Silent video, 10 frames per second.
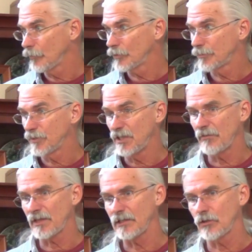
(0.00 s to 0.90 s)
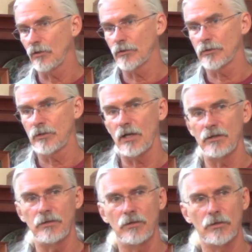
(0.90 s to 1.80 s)
We're specifically told her, da-
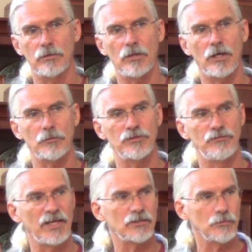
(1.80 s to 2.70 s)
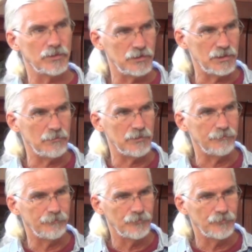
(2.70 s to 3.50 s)
her daughter was vexed with a demon.